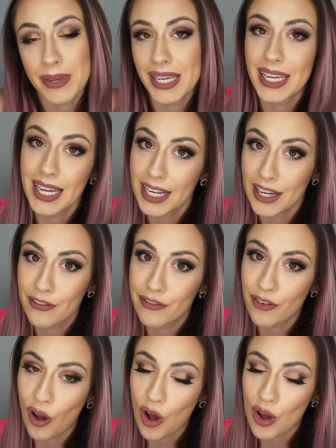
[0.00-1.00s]
beginning of
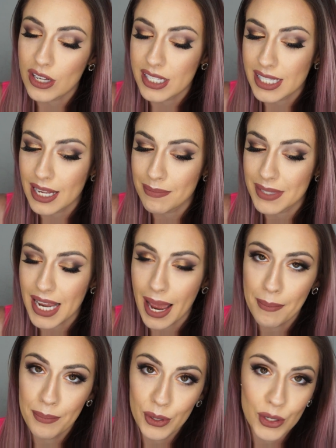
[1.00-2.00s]
fall
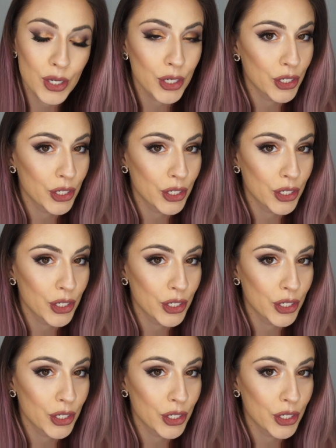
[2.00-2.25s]
September